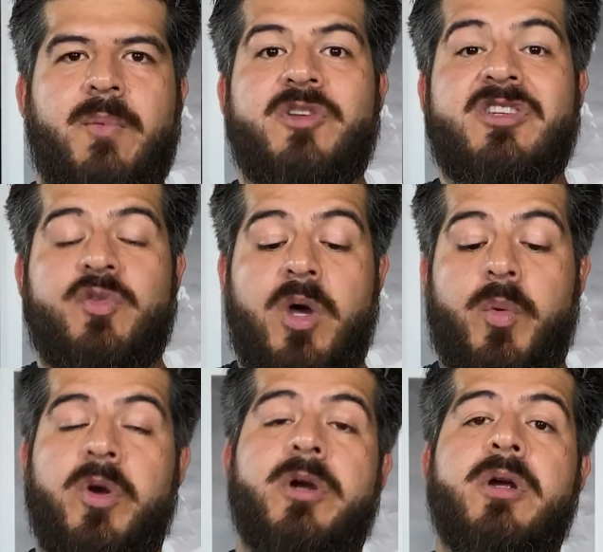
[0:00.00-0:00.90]
which is what
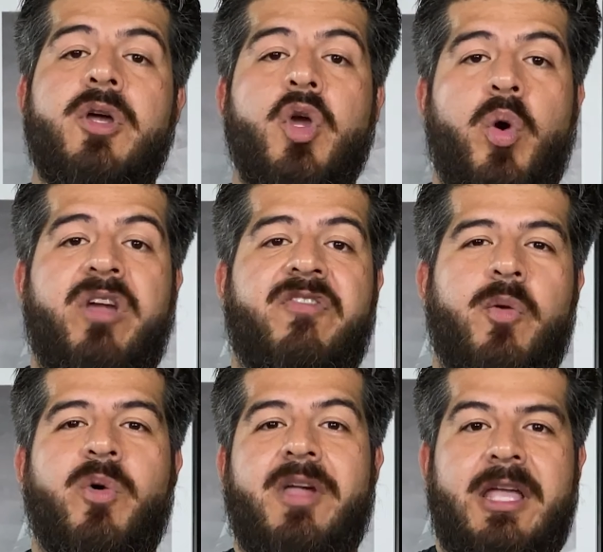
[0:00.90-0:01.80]
we're going for
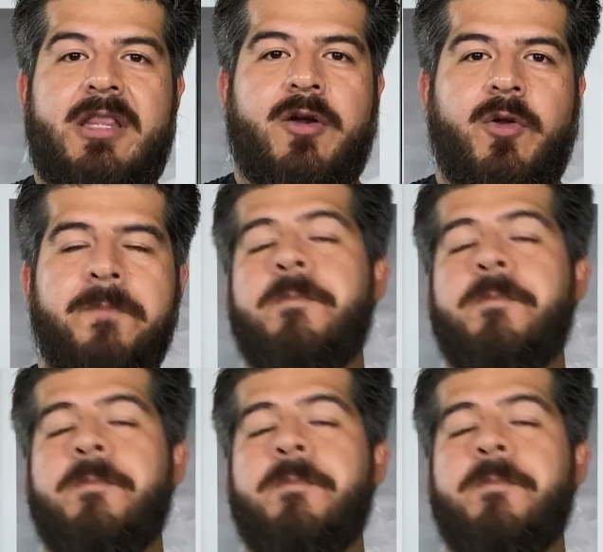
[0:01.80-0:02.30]
with the guitarron.